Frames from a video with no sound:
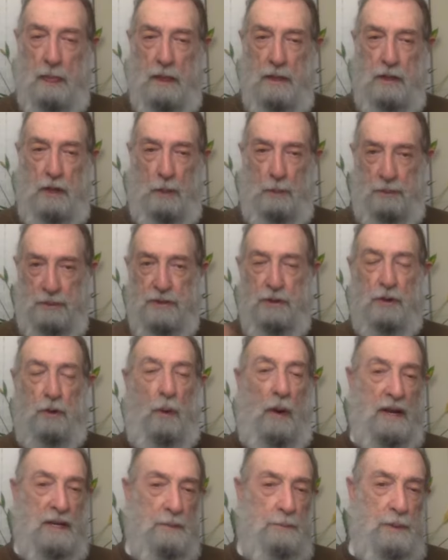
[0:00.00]
you know, but they're
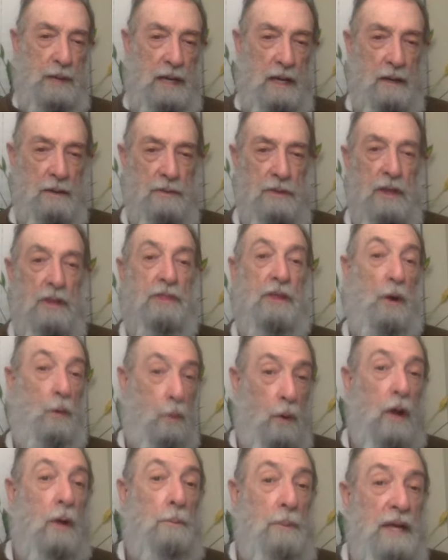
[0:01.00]
going to be, there
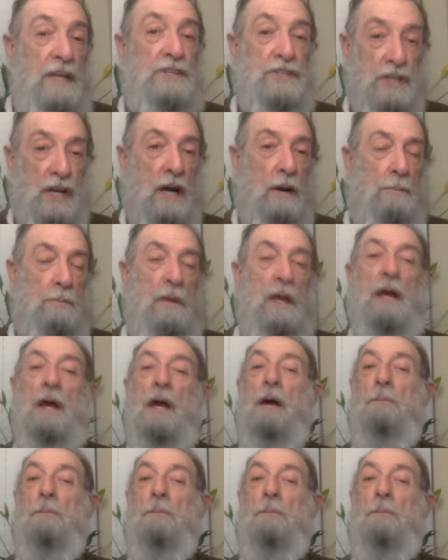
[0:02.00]
will be some,